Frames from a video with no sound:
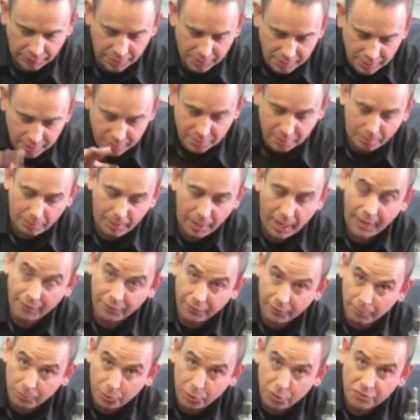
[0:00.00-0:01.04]
this is the
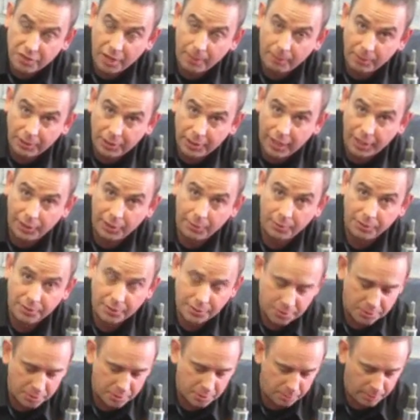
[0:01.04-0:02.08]
part that moves up and down with
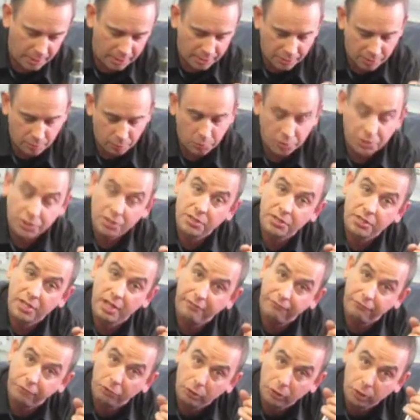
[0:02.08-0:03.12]
the suspension, which is
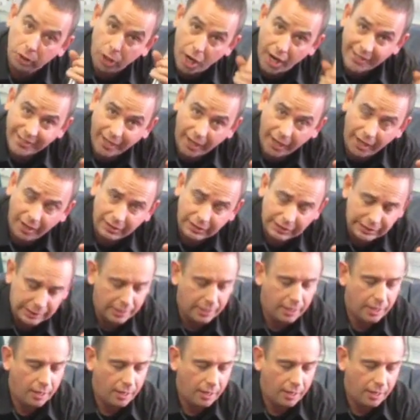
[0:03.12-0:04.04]
therefore lighter,